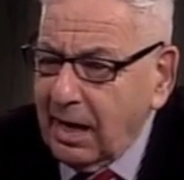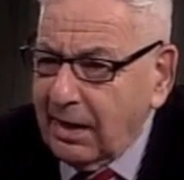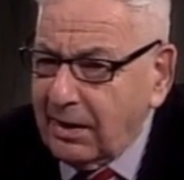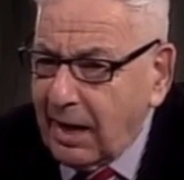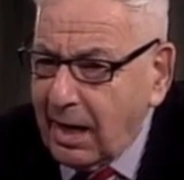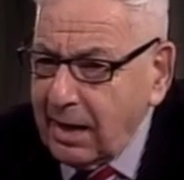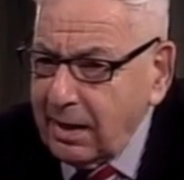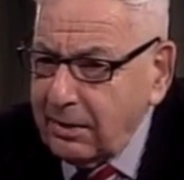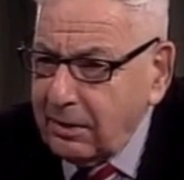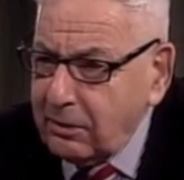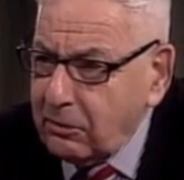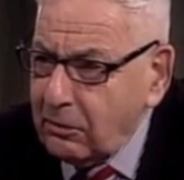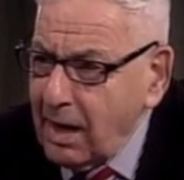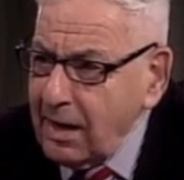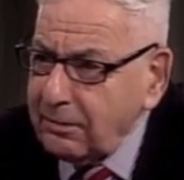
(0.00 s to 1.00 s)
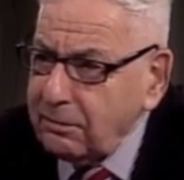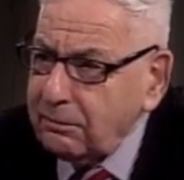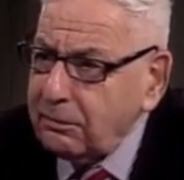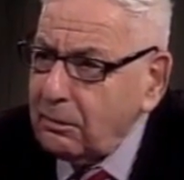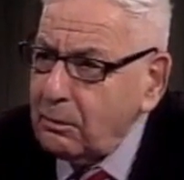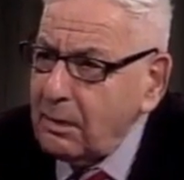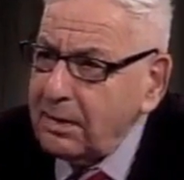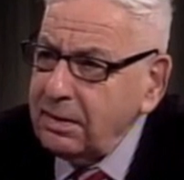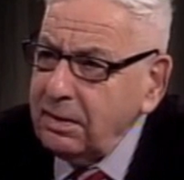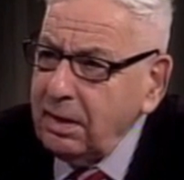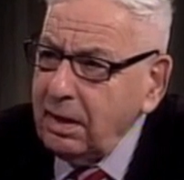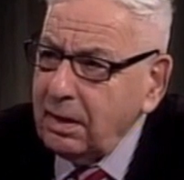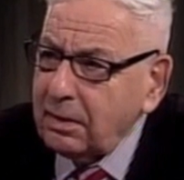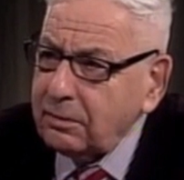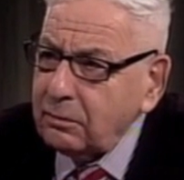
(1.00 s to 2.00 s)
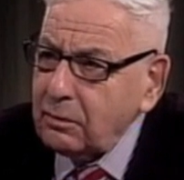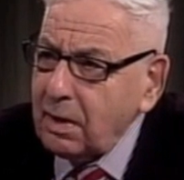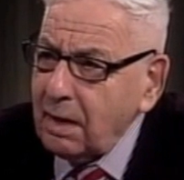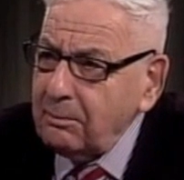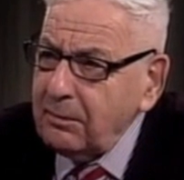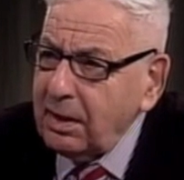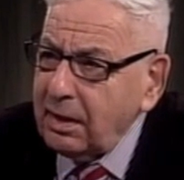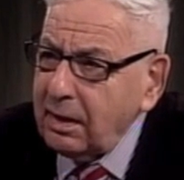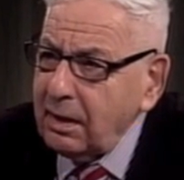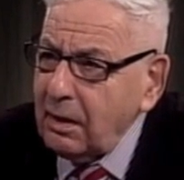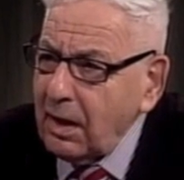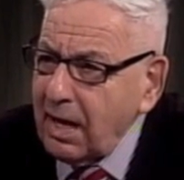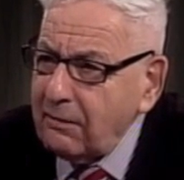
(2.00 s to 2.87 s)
And I had a grant for one year to come here,